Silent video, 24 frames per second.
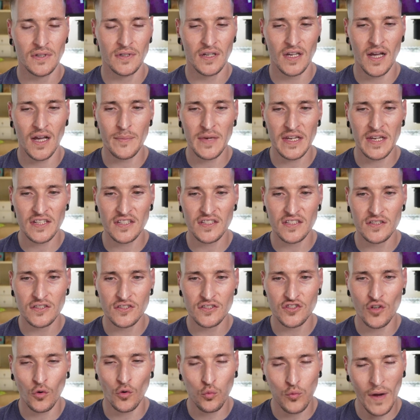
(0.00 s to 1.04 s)
coming
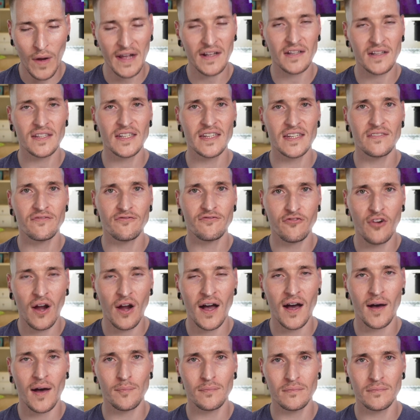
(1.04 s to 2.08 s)
directly
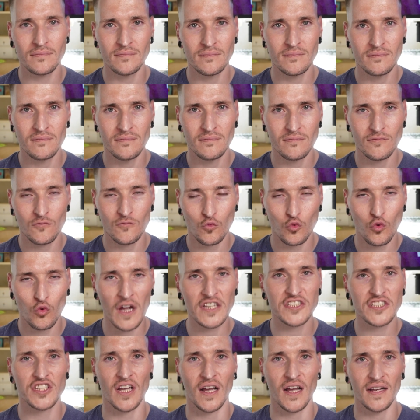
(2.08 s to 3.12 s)
from
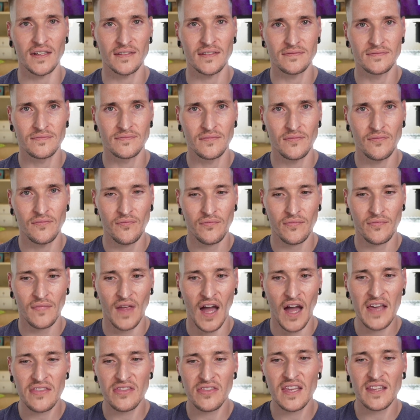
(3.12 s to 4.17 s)
Russia.
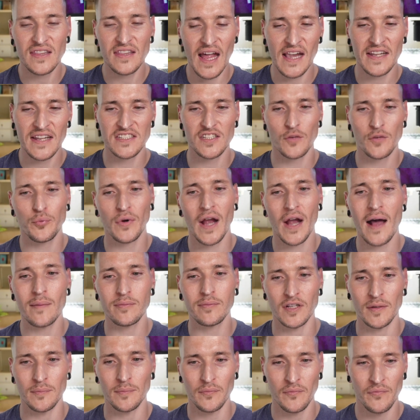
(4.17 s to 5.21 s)
I think that is a
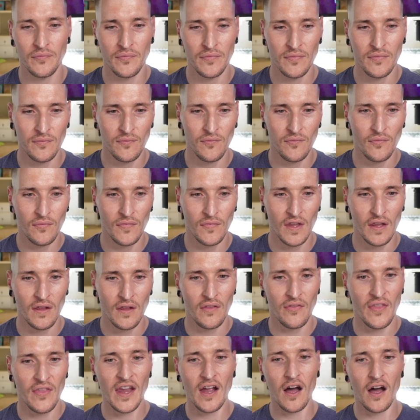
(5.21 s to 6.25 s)
problem.
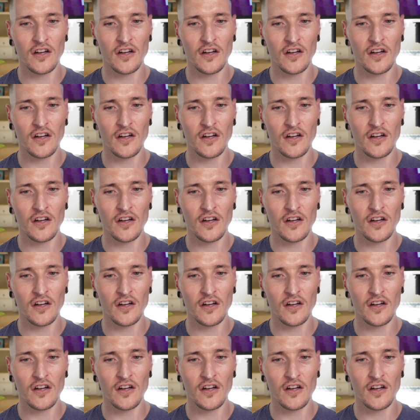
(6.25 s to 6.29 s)
They